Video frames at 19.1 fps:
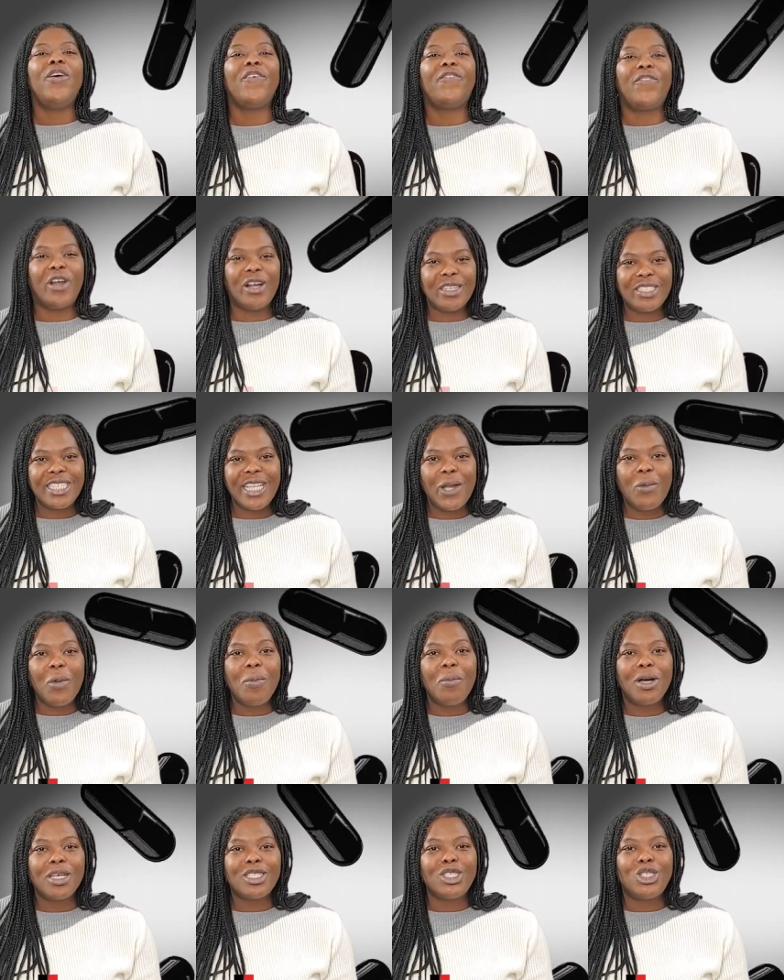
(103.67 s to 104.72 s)
The first thing we
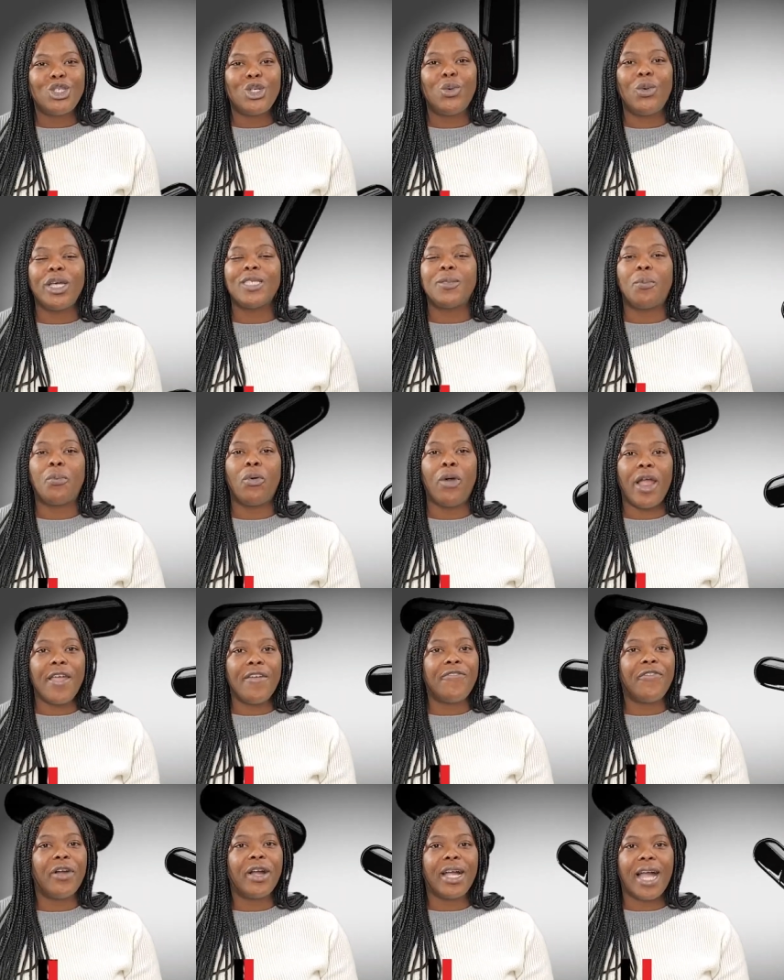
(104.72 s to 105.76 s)
must do is
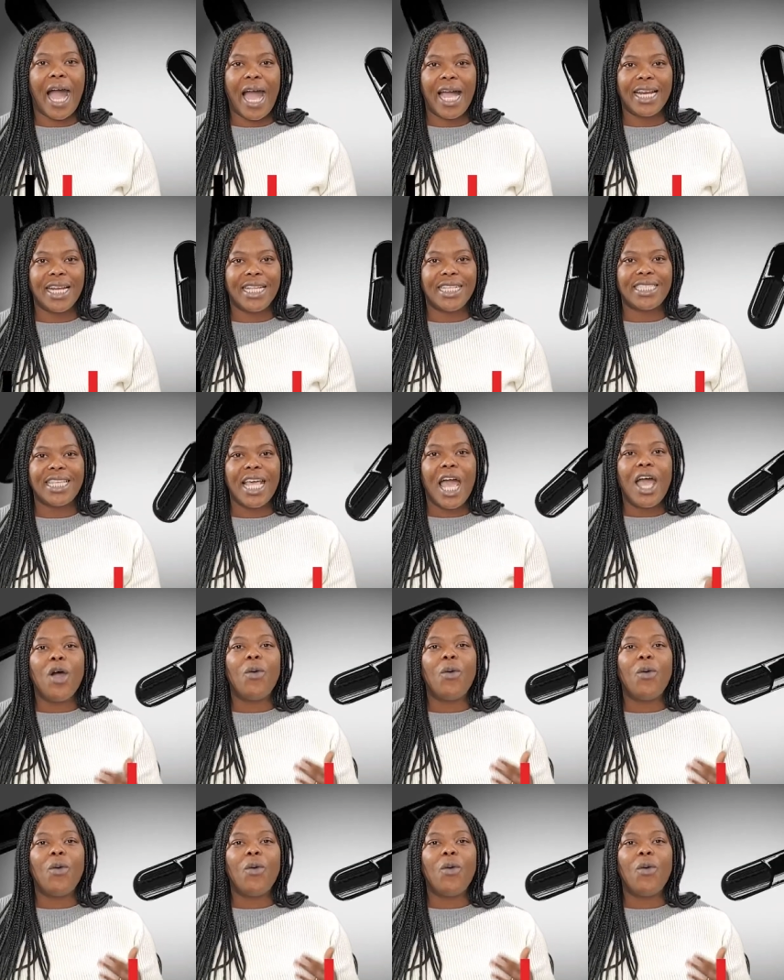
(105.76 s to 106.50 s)
pray for guidance.